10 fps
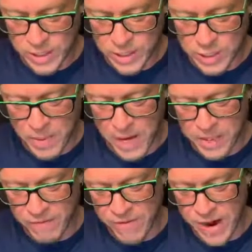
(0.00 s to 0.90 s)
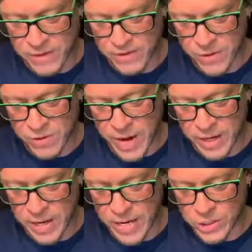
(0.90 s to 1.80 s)
Despite the fact that the
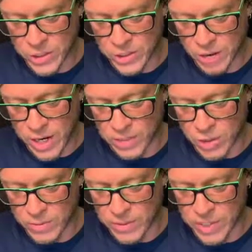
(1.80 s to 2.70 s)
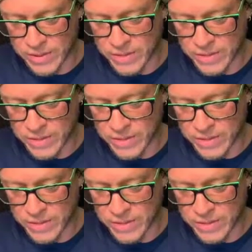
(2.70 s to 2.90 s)
United Nations on October 7,